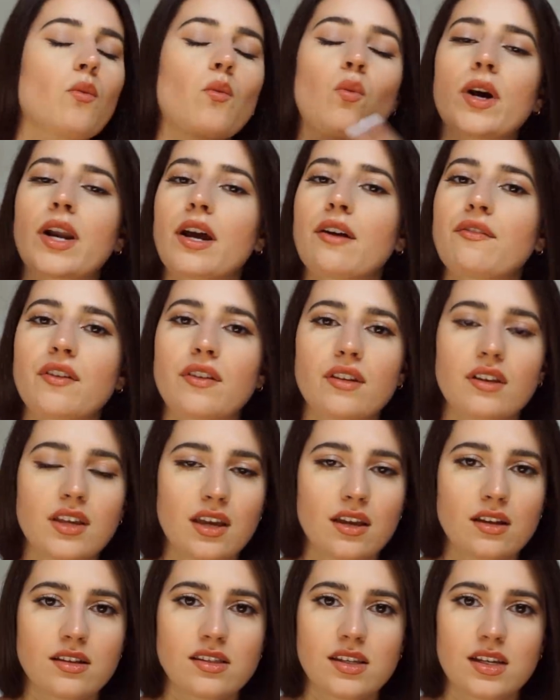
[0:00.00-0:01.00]
Whatever the
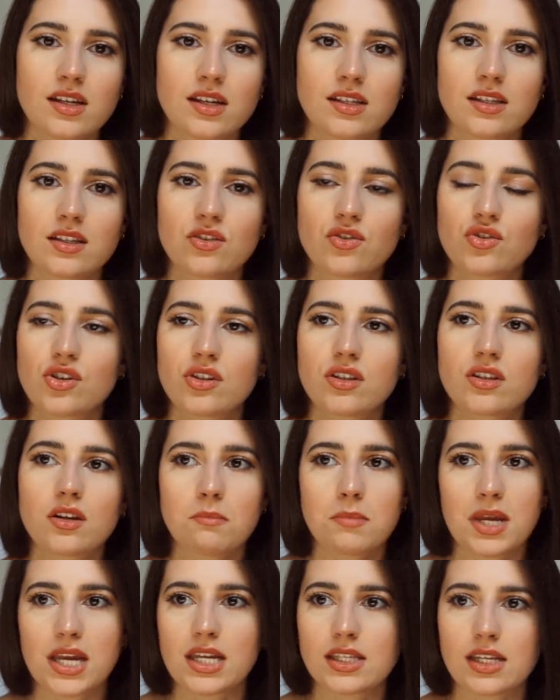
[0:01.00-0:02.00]
case is, it's just
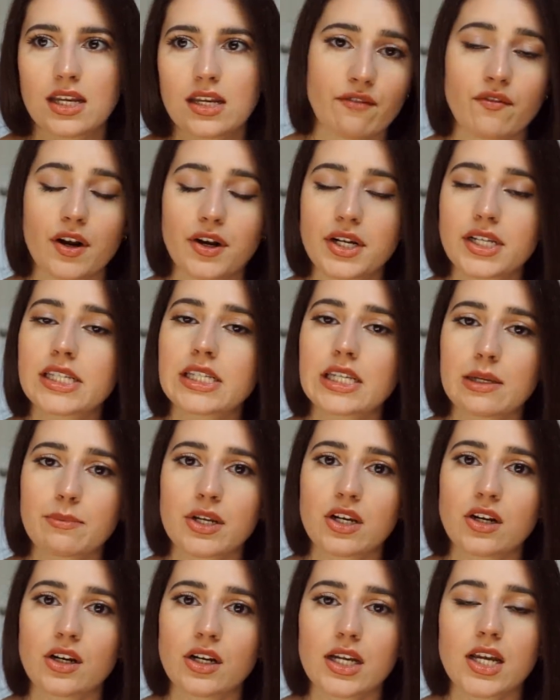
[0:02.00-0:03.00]
amazing. Very
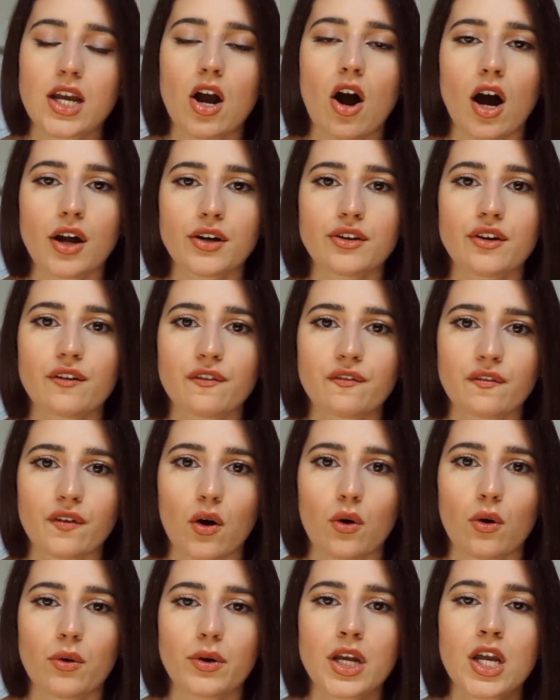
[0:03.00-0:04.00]
similarly, on your
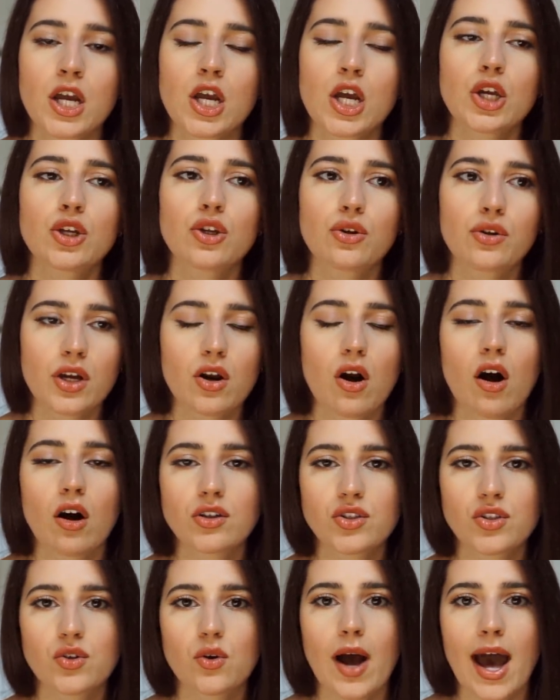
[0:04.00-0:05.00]
phone, you can
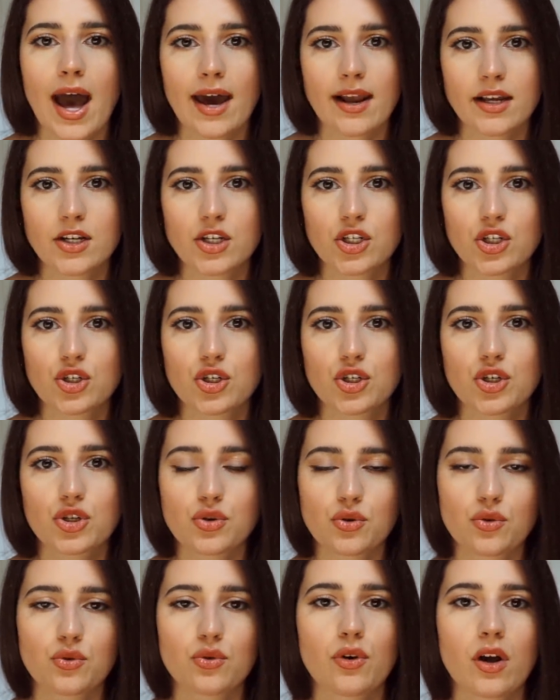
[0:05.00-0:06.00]
also add it
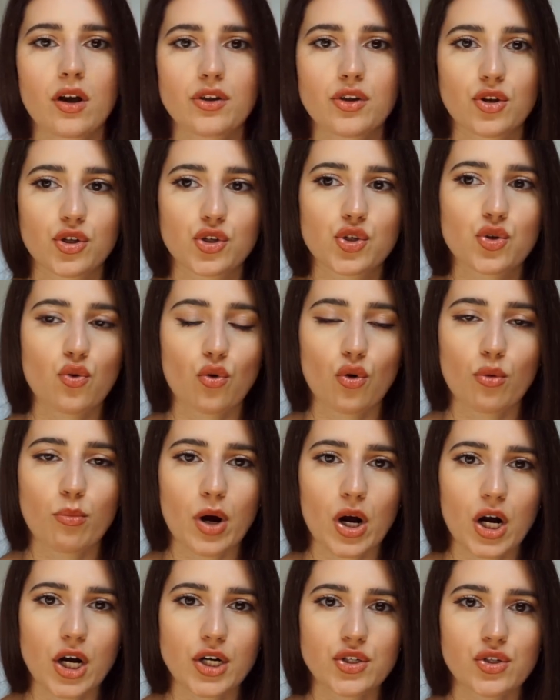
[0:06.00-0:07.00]
to your
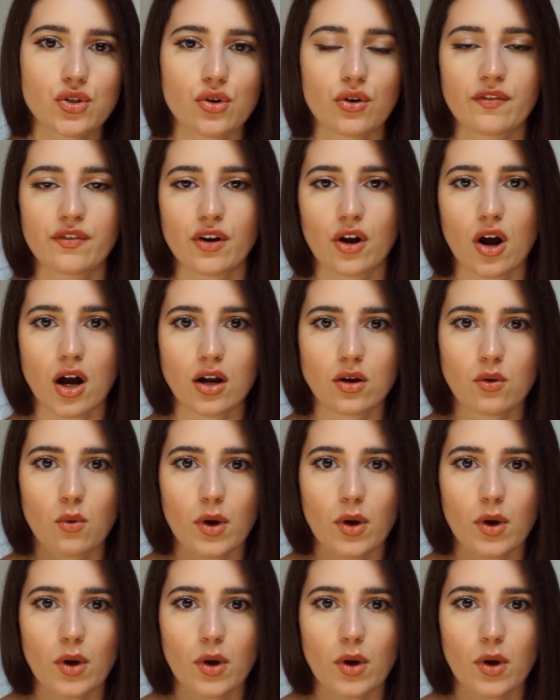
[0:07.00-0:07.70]
toolbar. So if you're on a